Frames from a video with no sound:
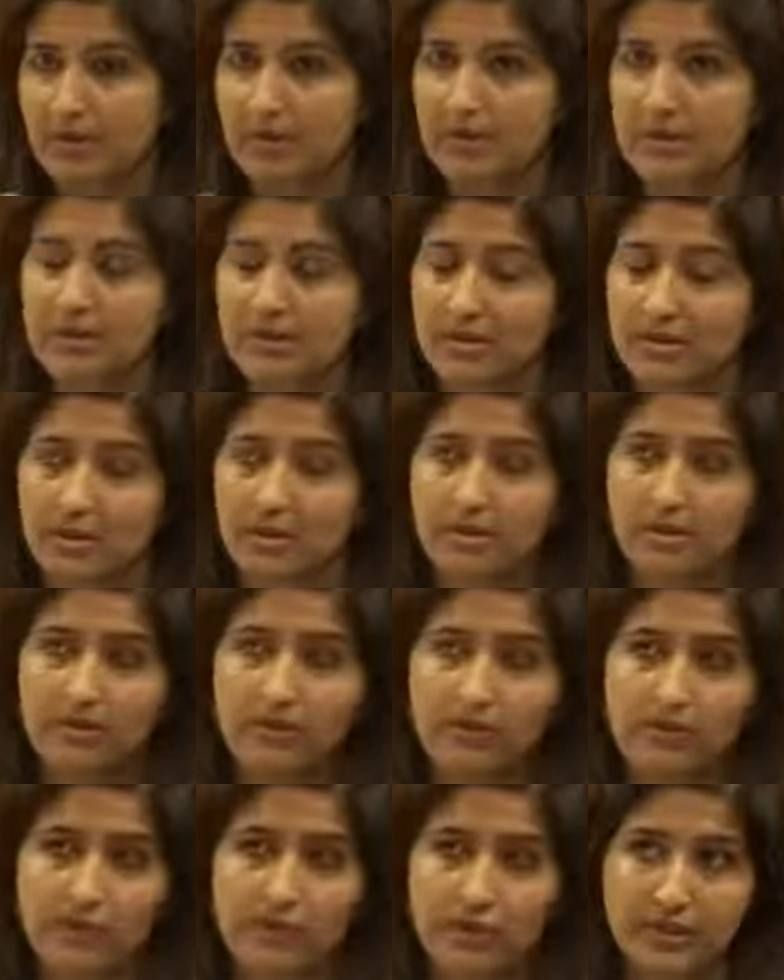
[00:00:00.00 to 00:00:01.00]
Since
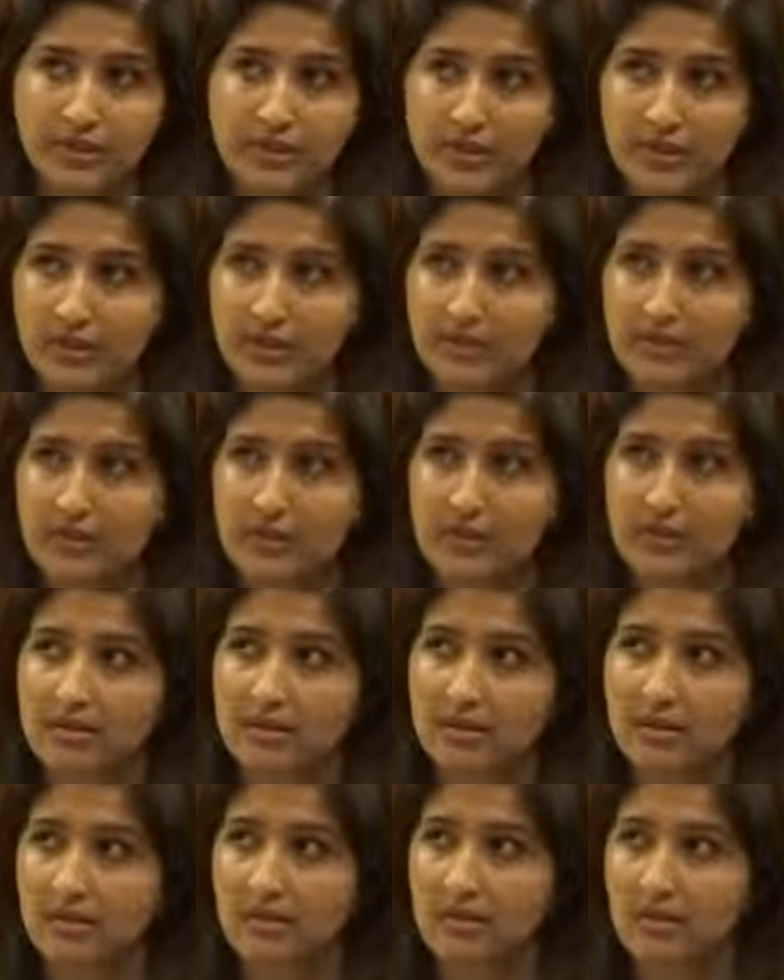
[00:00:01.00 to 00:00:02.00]
1948
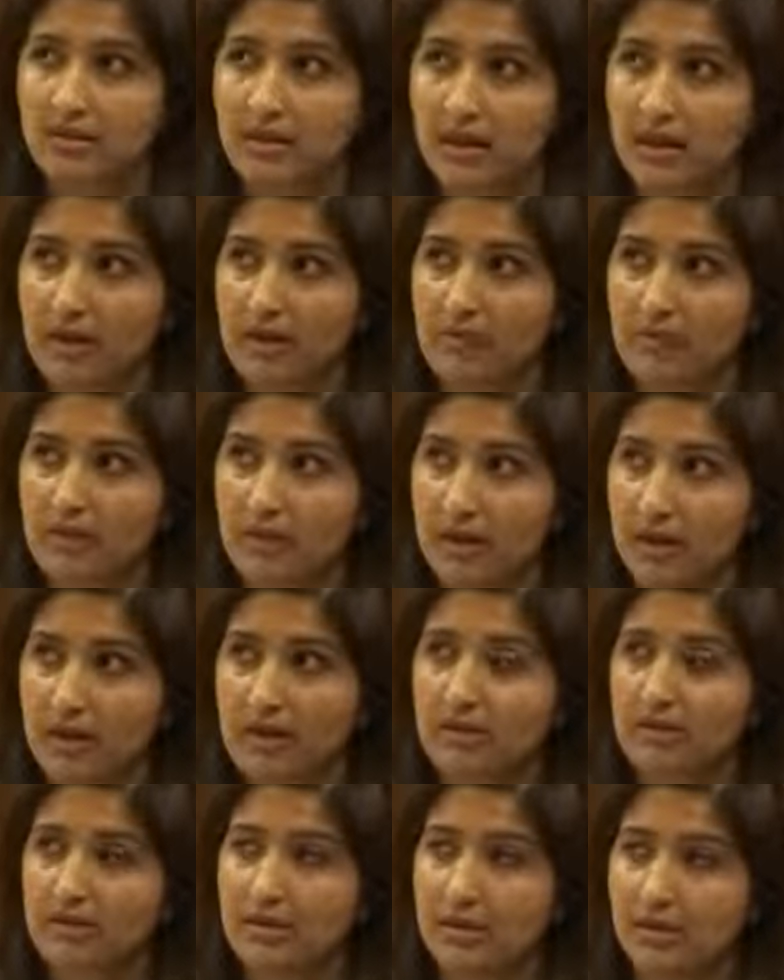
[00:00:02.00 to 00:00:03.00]
until this day,
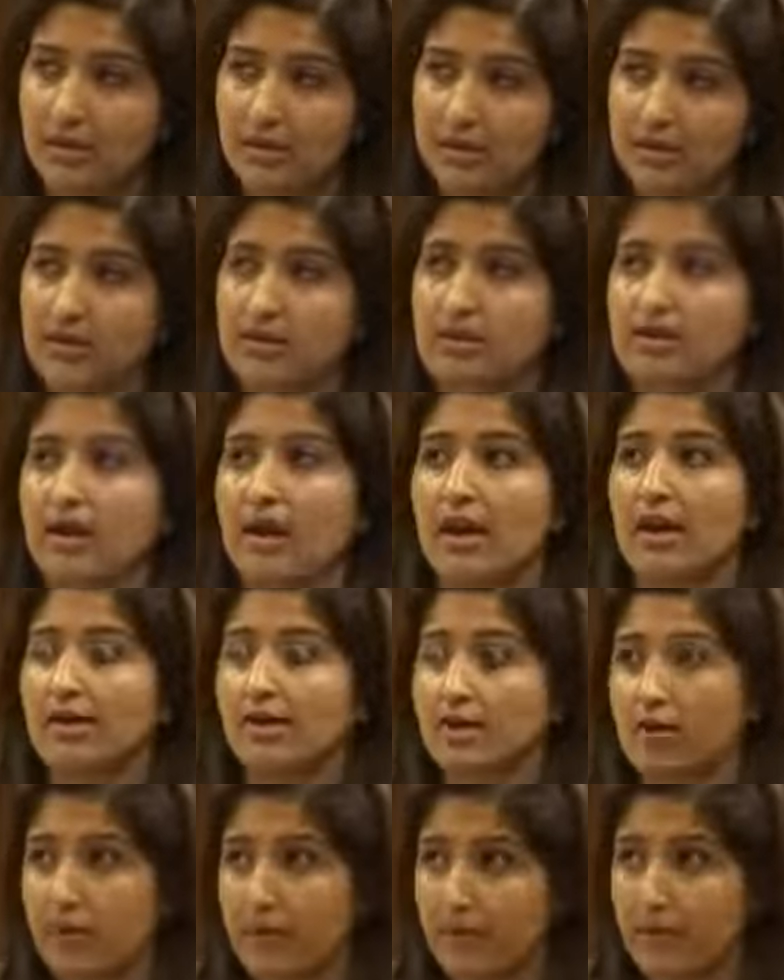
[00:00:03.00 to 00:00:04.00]
Palestinians
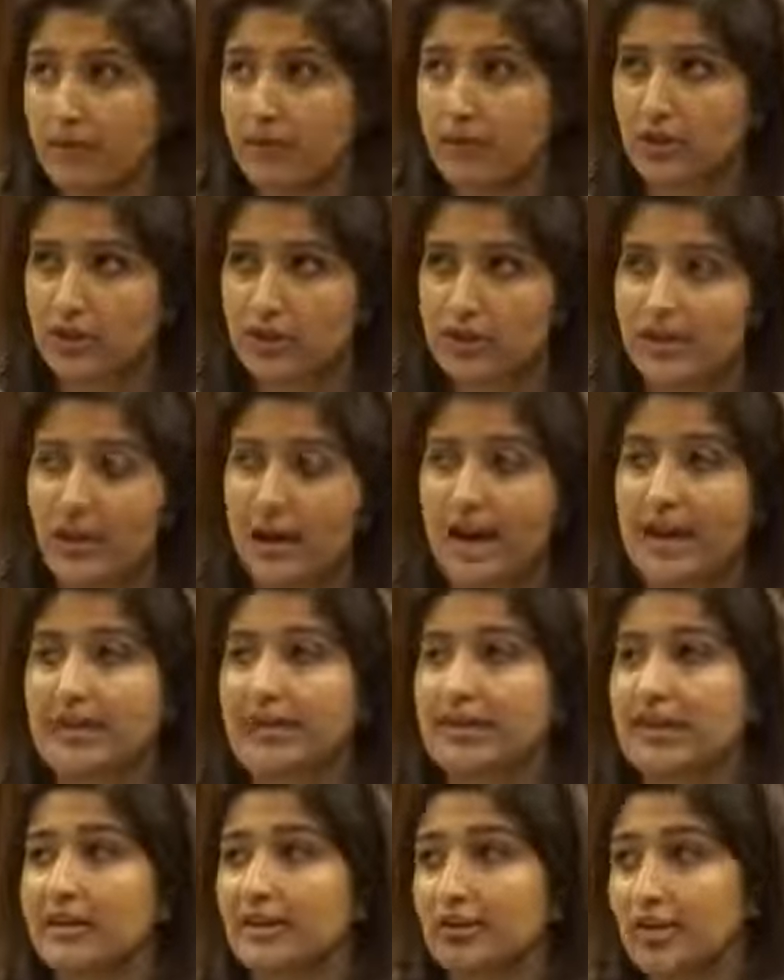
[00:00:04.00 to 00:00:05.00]
and the refugees
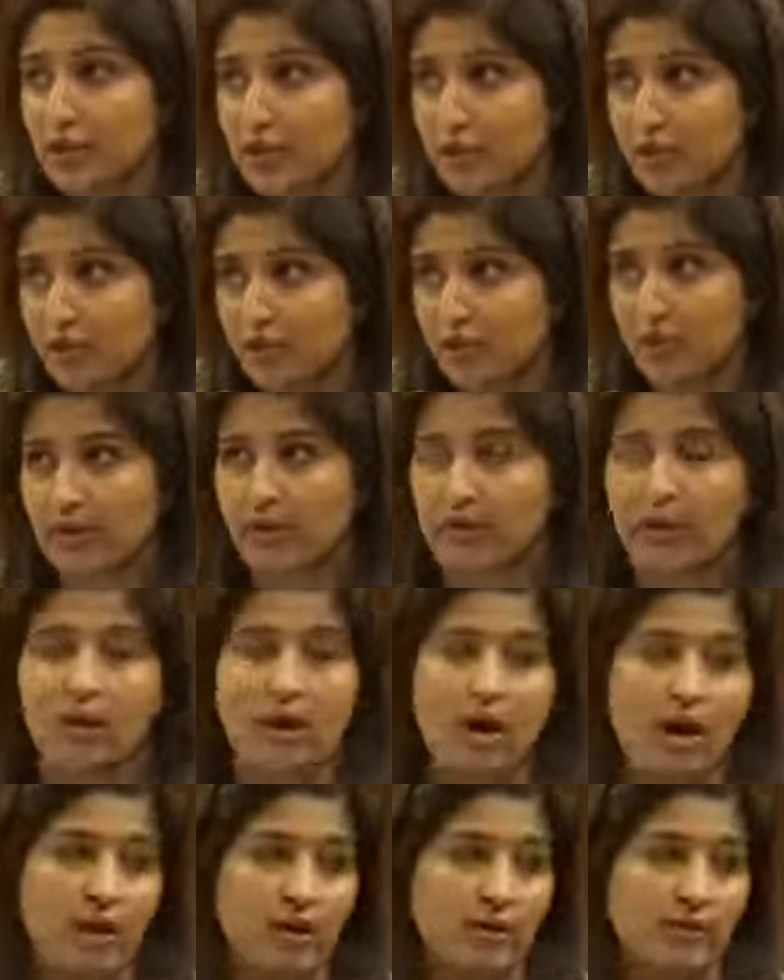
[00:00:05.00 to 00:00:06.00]
and their children
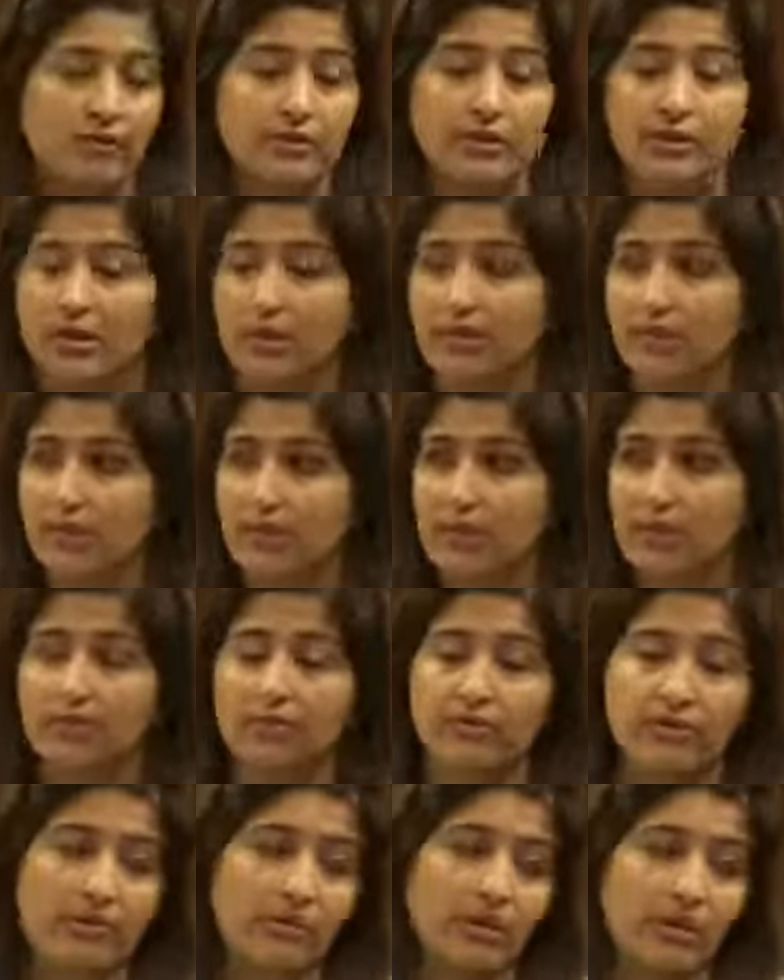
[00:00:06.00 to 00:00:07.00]
are suffering
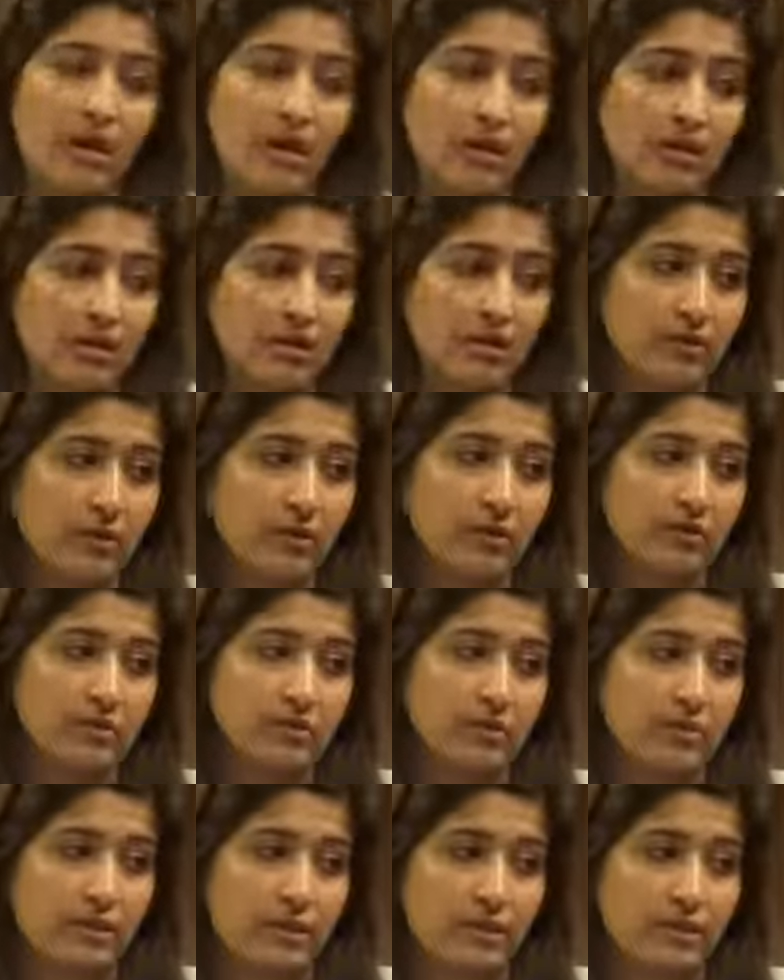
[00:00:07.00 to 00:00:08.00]
from an ongoing
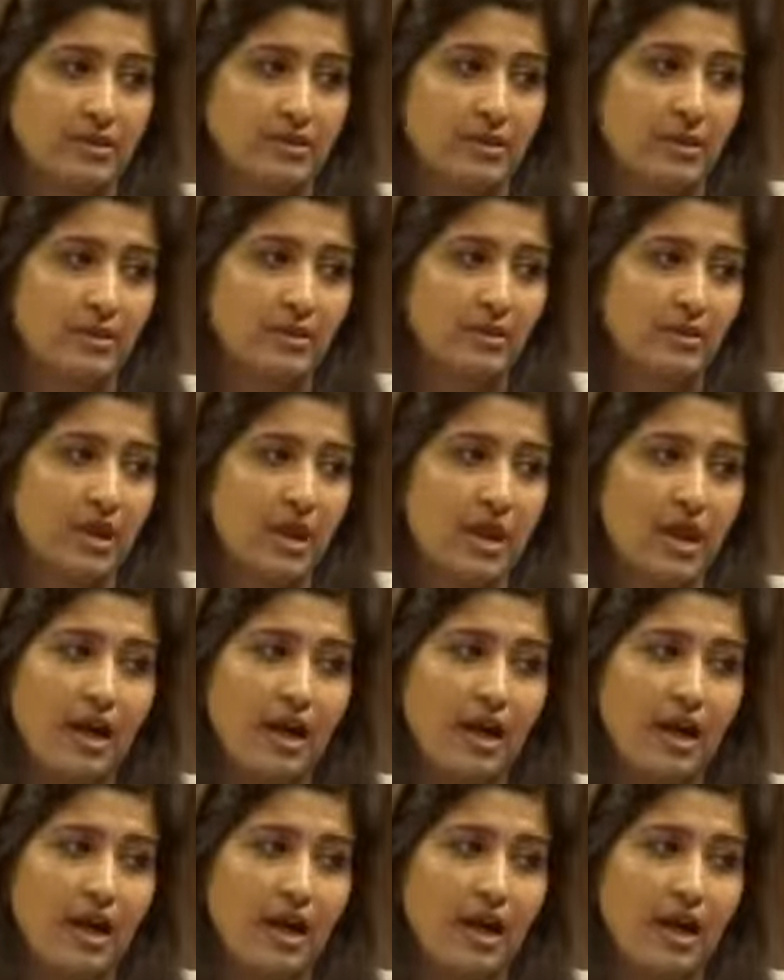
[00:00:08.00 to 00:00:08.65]
displacement.